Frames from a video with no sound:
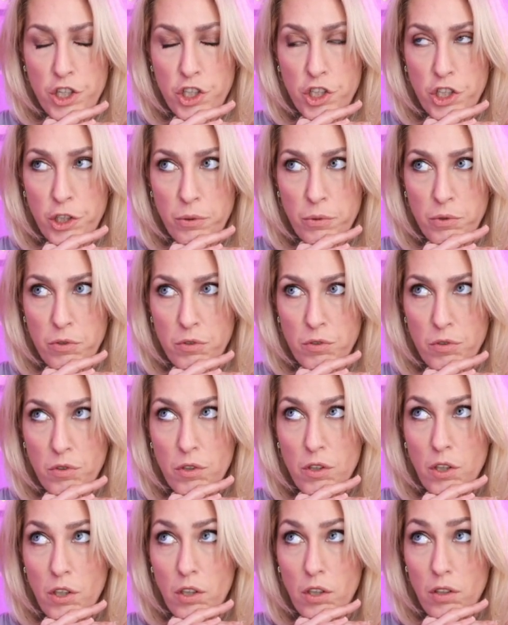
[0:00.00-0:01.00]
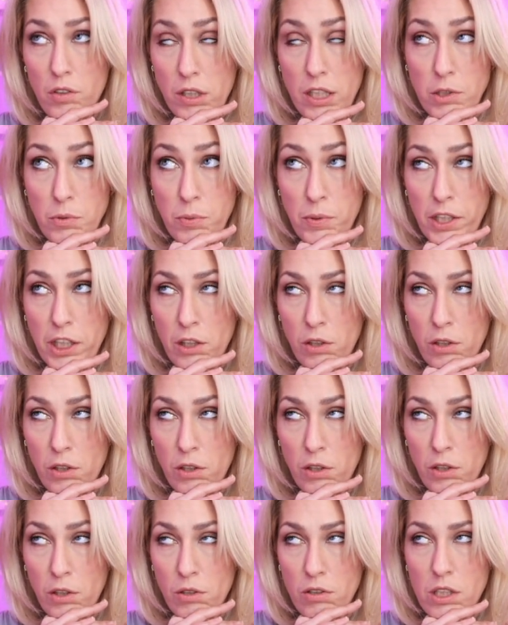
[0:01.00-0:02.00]
juice. That's what it
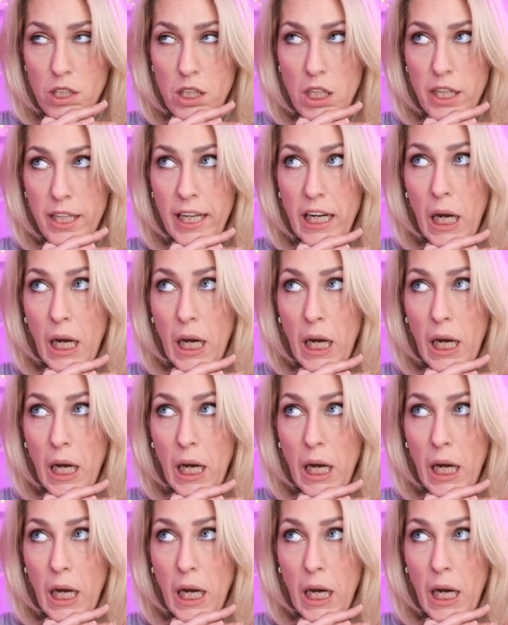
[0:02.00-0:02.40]
looks like.